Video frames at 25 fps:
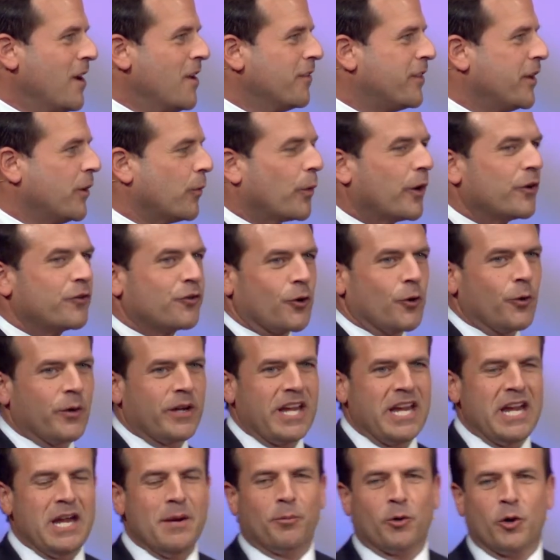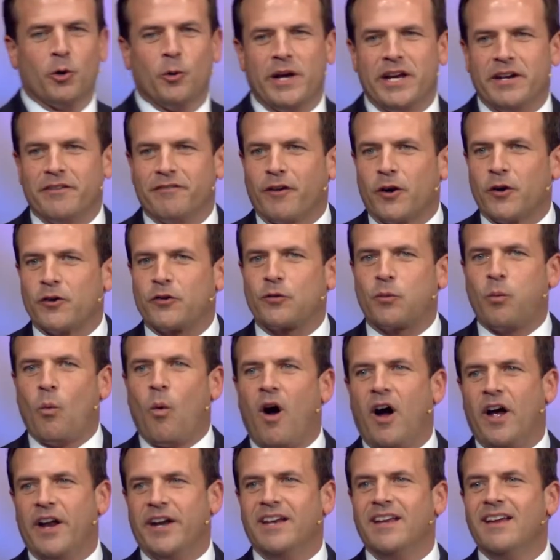The original Hebrew in verse
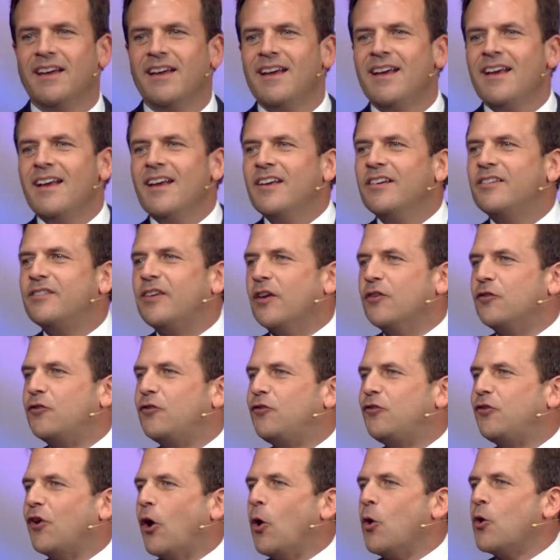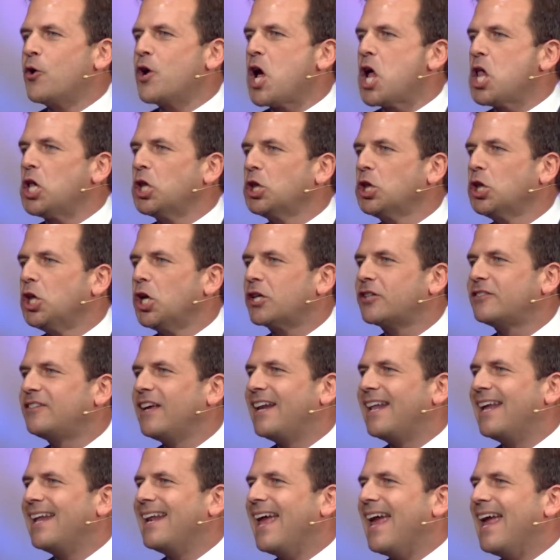1 says, Jonah looked
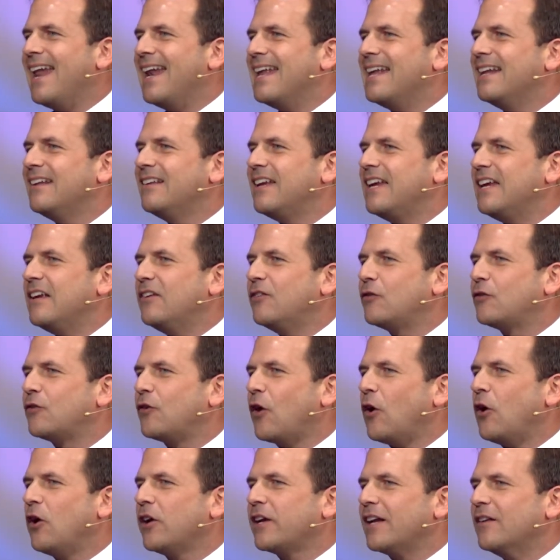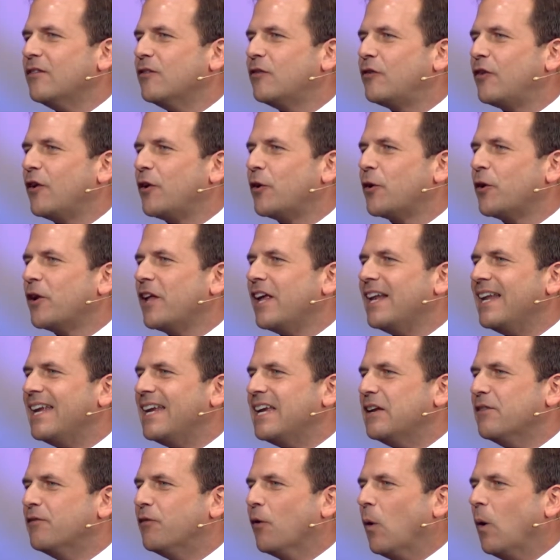at it and it, he saw, considered it
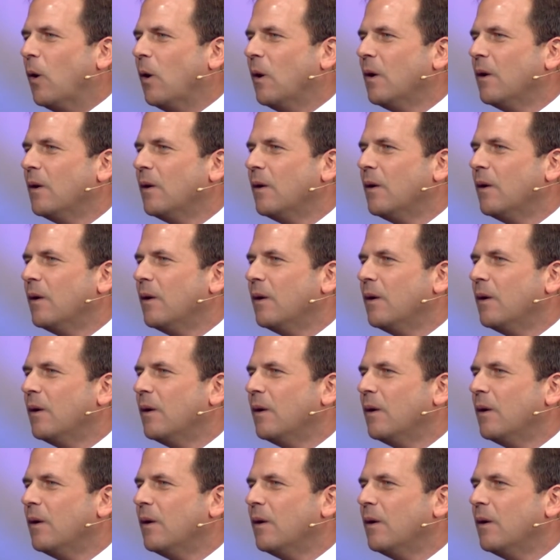evil.